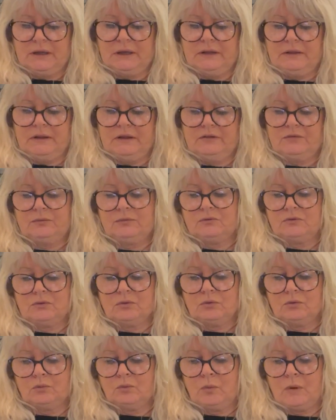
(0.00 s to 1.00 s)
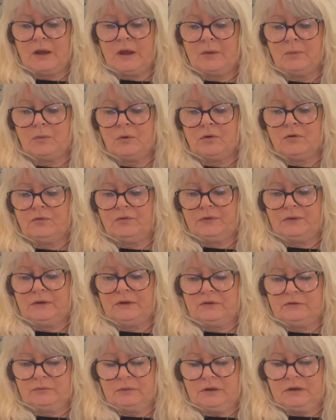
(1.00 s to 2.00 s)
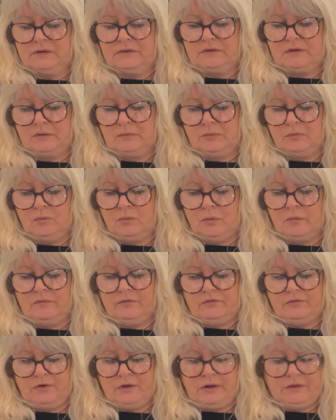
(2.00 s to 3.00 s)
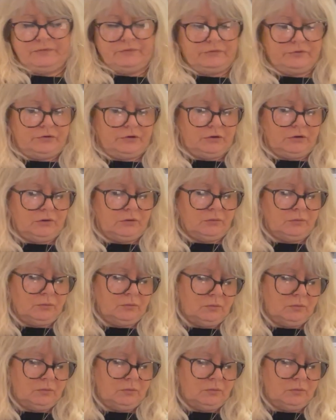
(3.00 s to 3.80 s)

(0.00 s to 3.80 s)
And this one's called Werewolf, and this one is number 152,